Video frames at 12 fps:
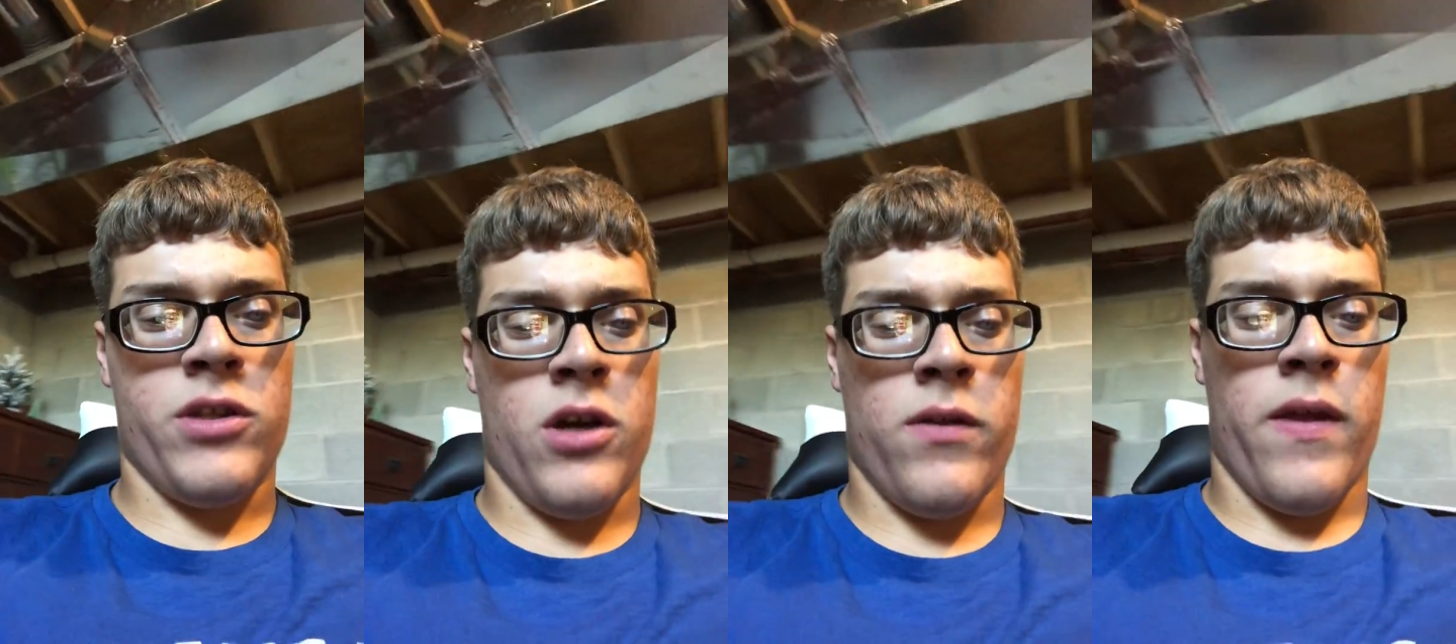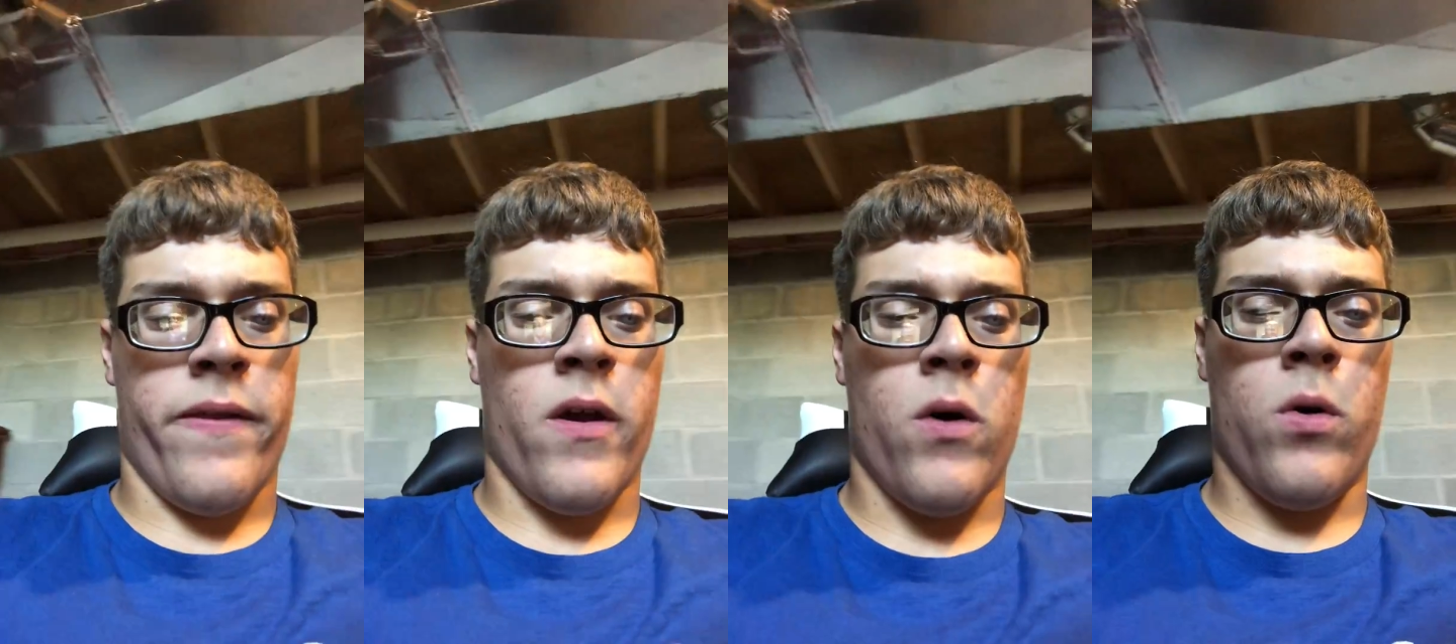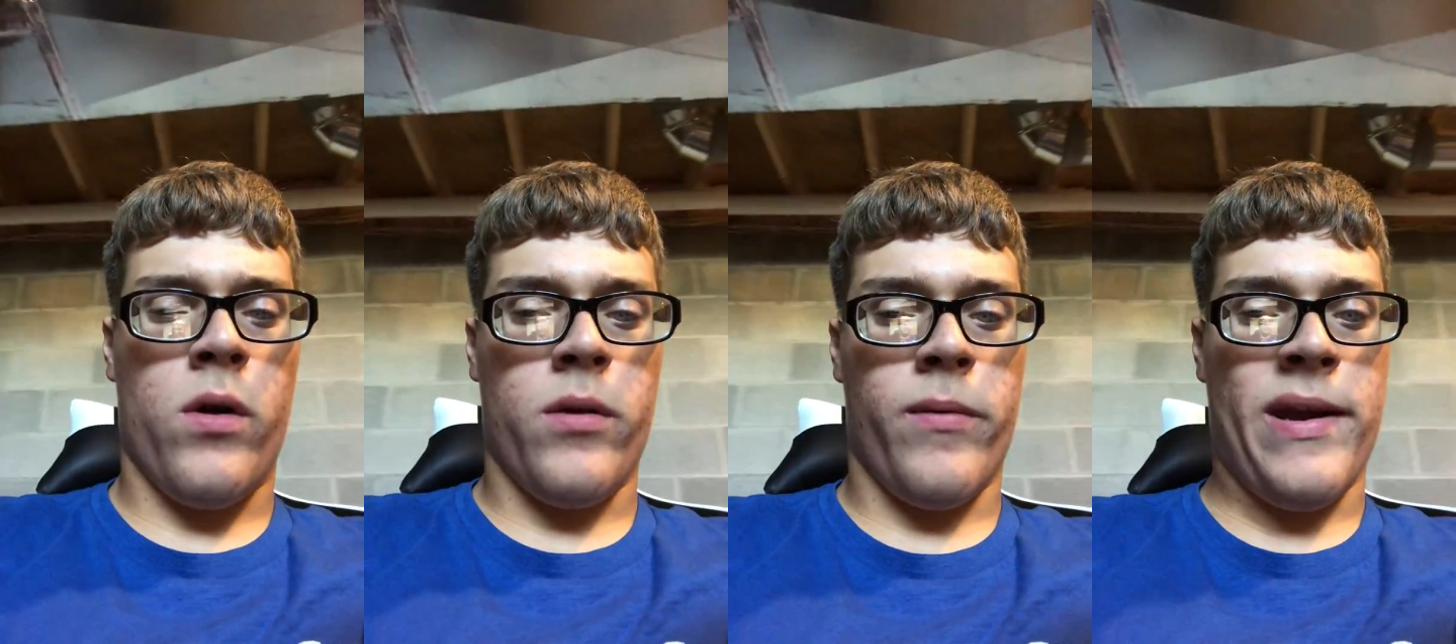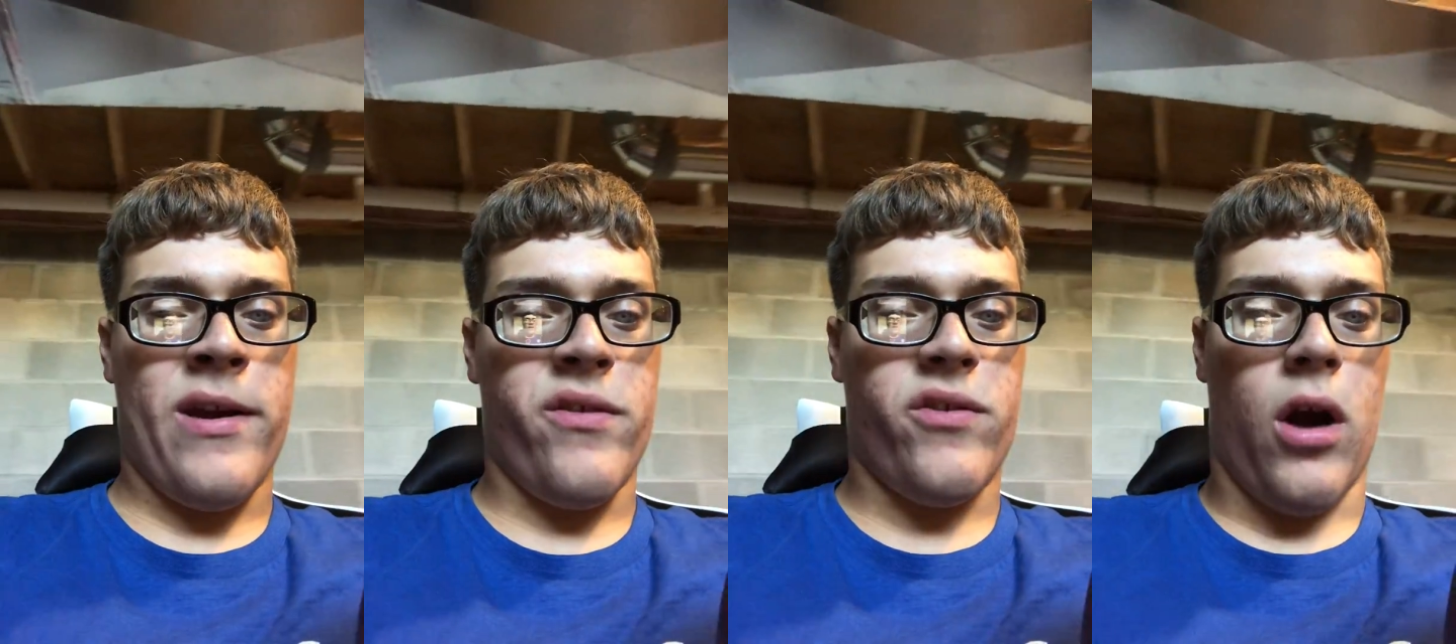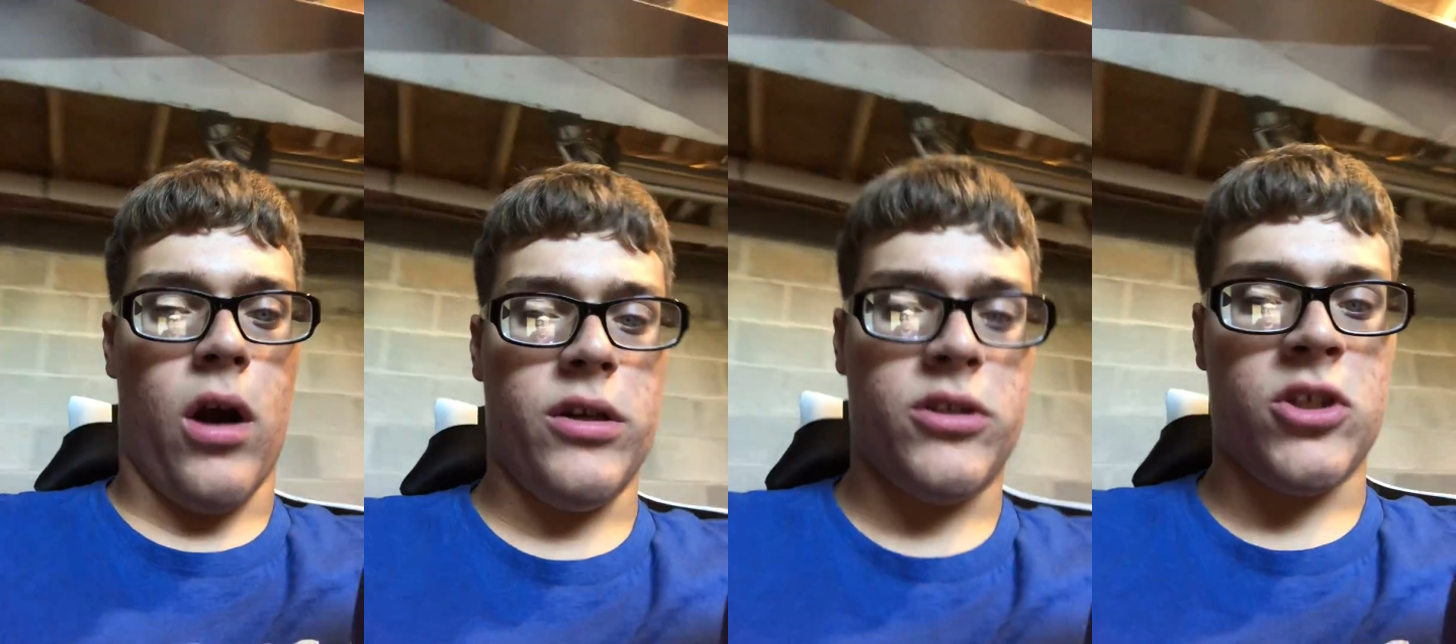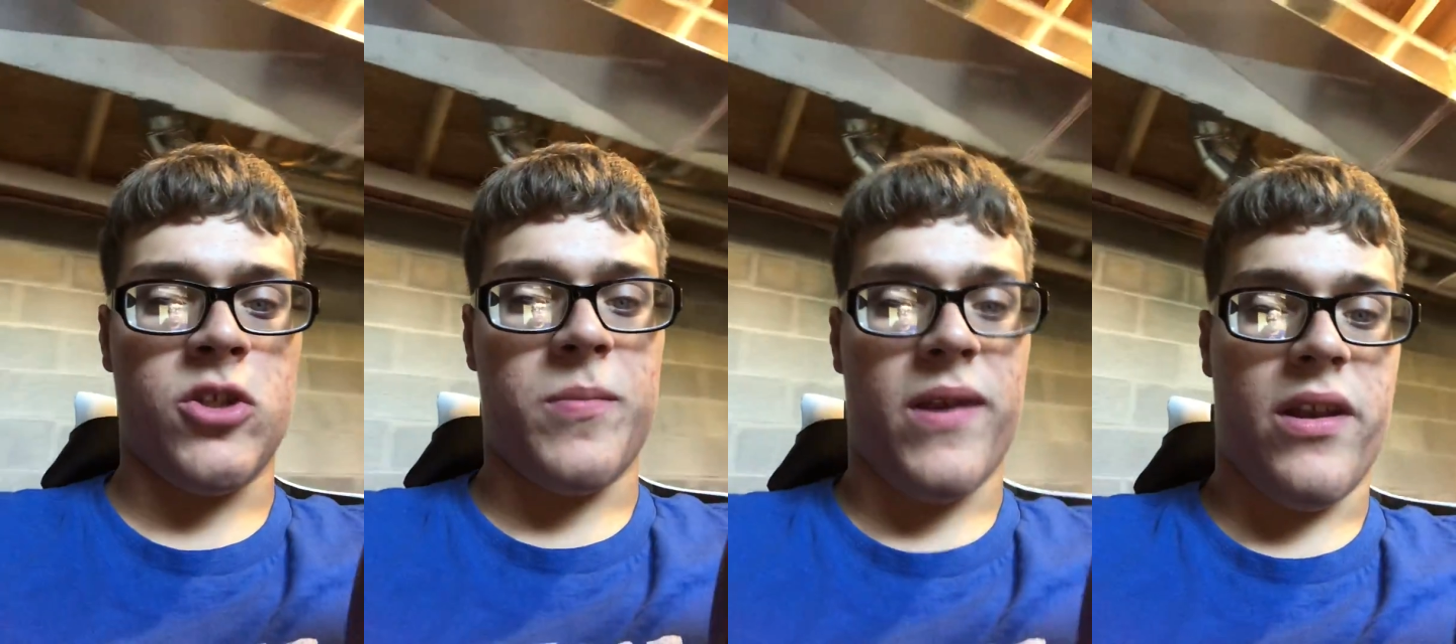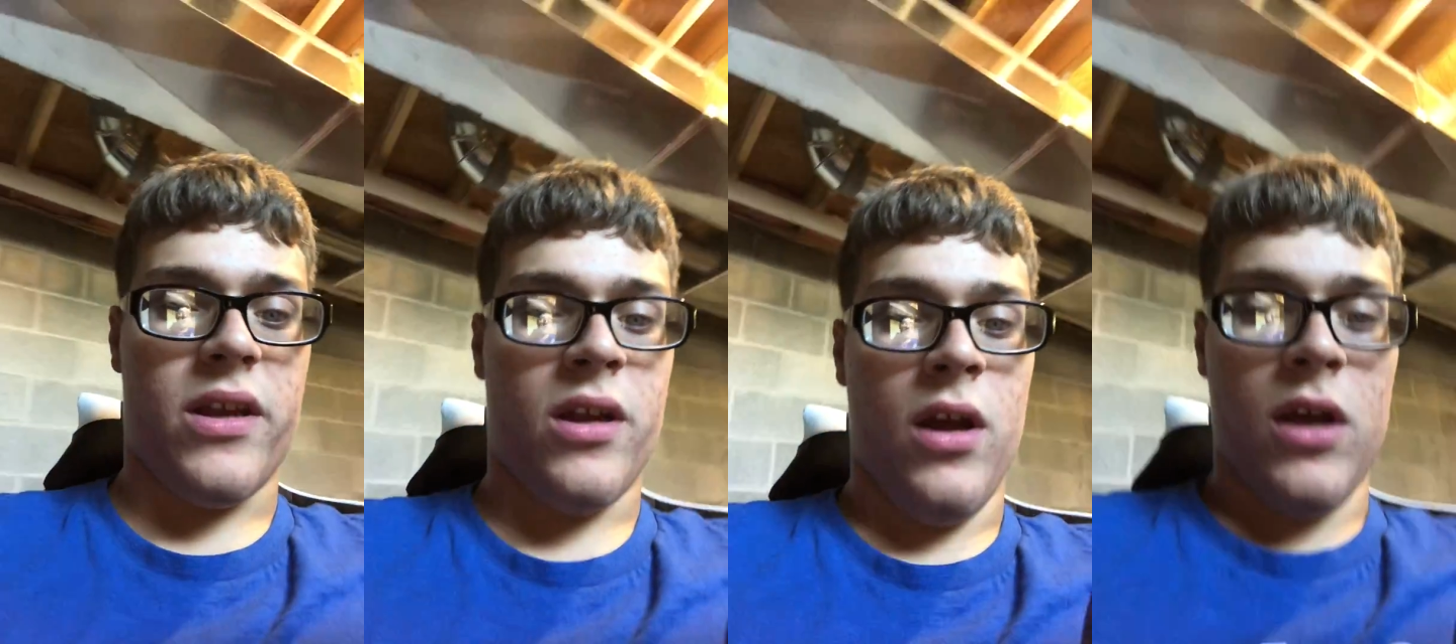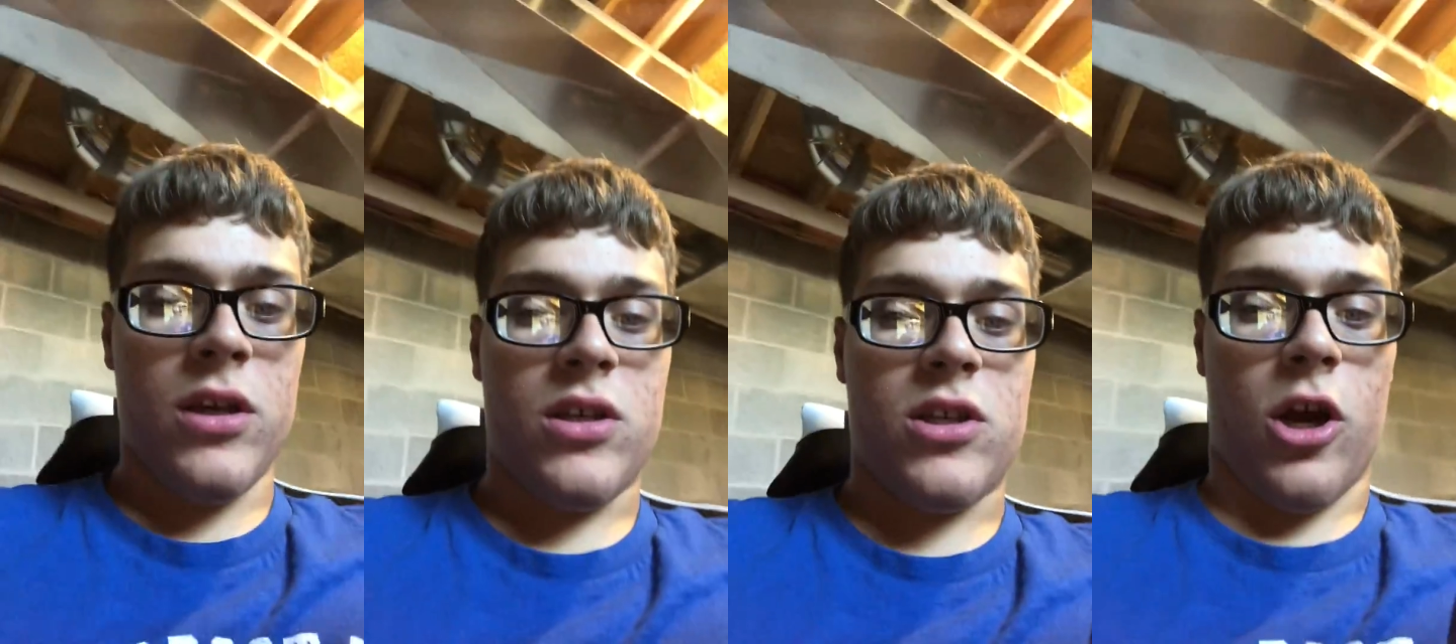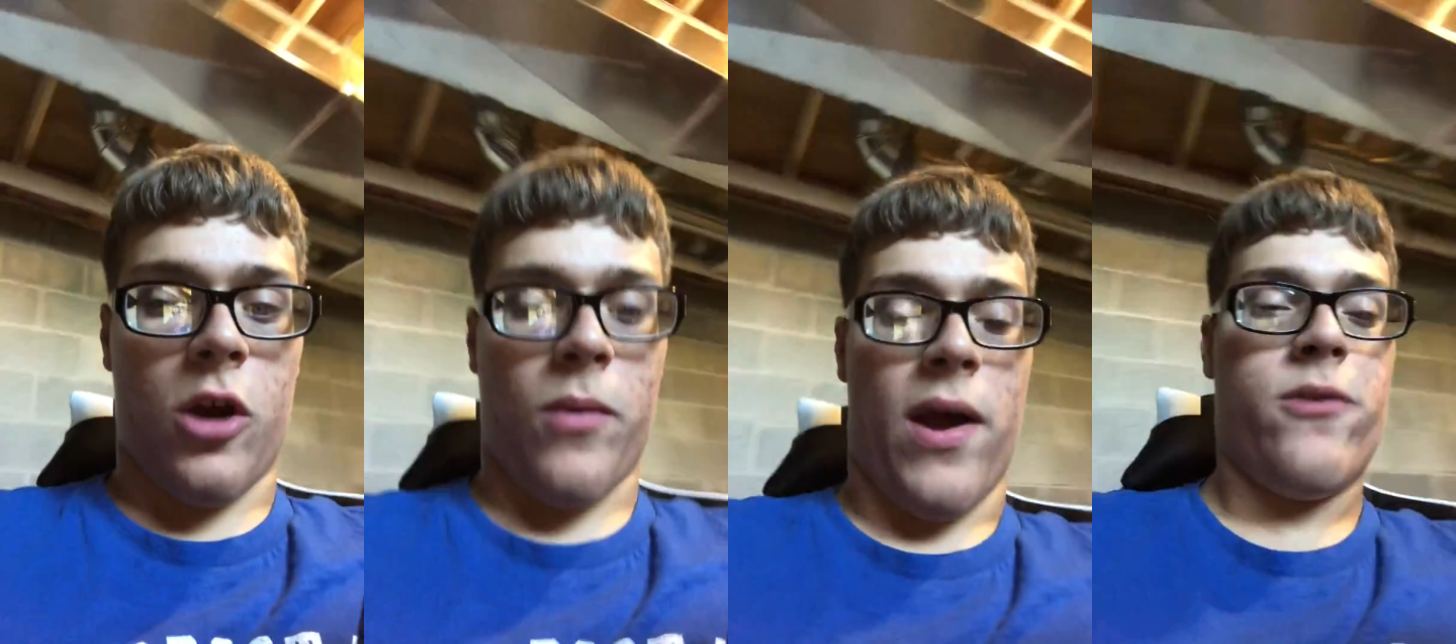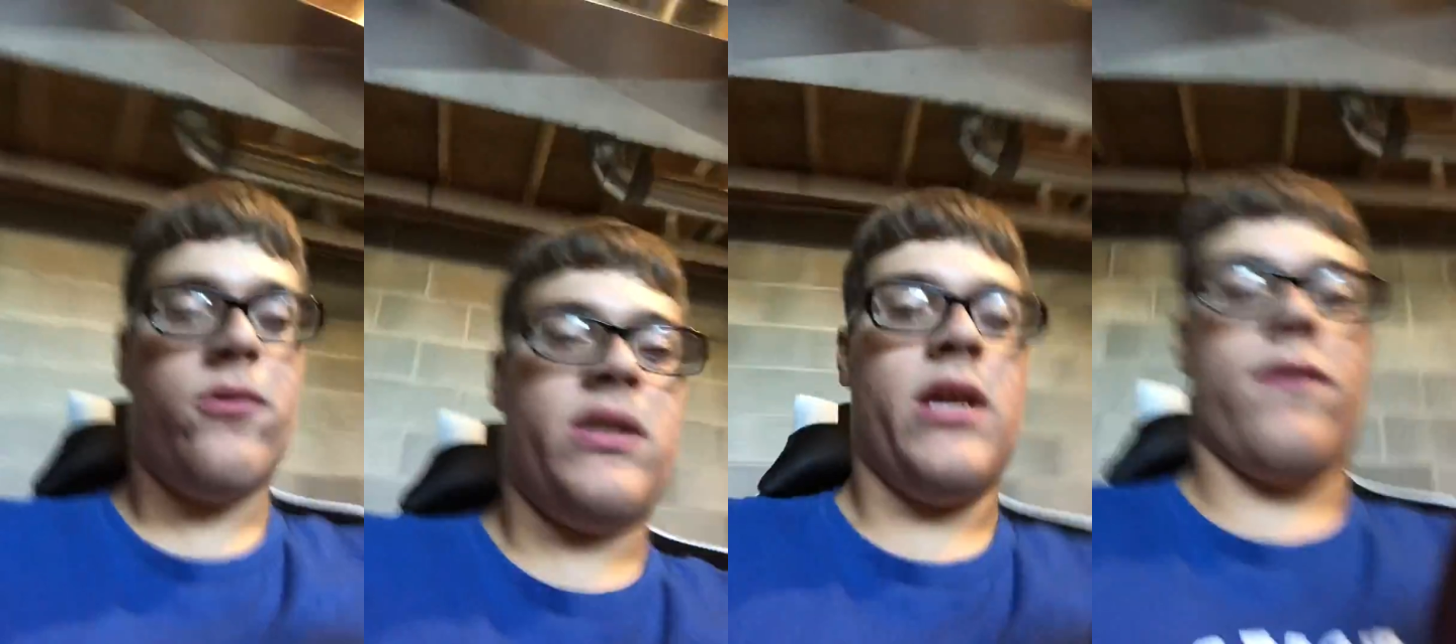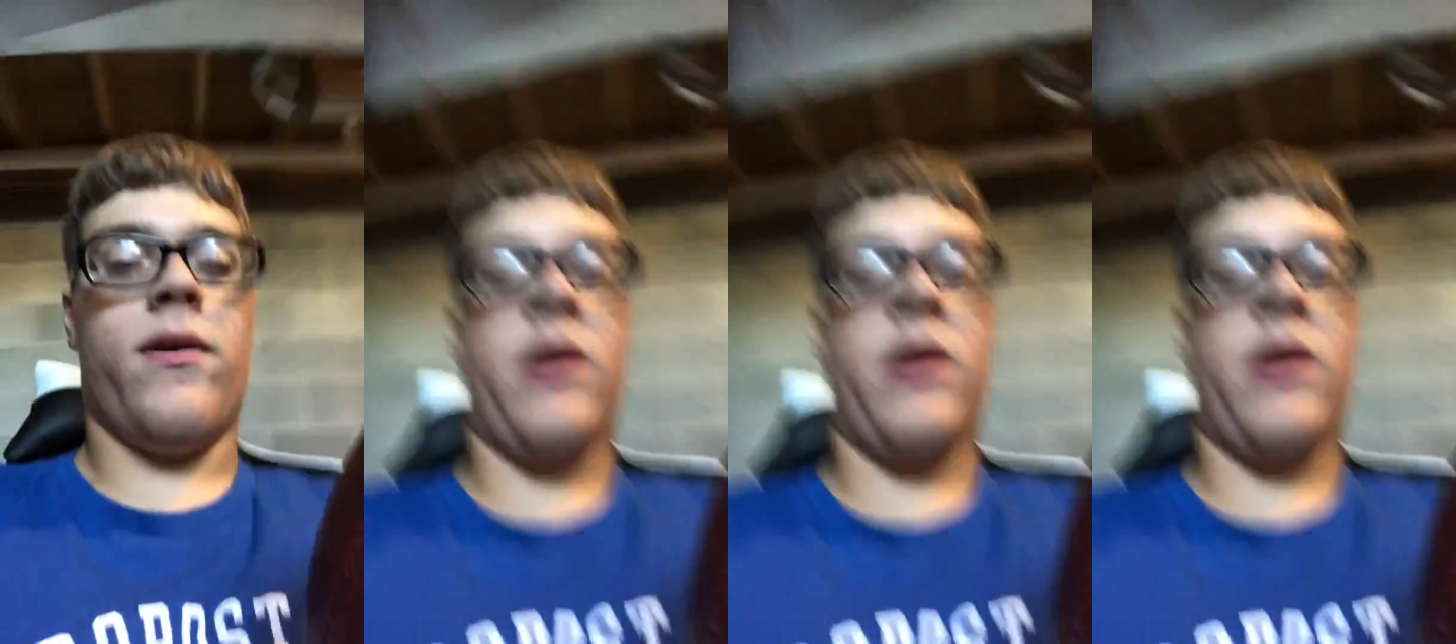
though, that the Oakland Raiders are suspending star wide receiver